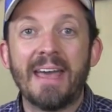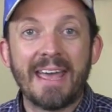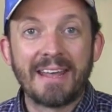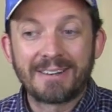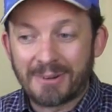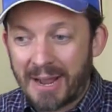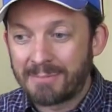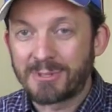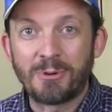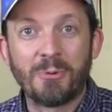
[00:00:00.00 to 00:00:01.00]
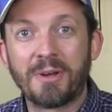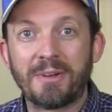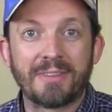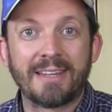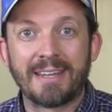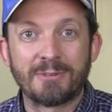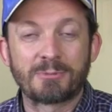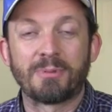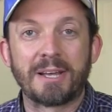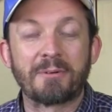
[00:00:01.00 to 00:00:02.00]
and grabs the wheel that he
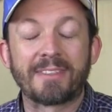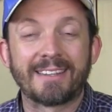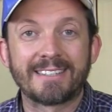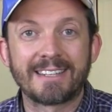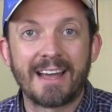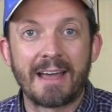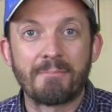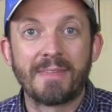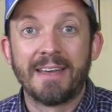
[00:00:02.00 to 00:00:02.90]
was playing with at the time.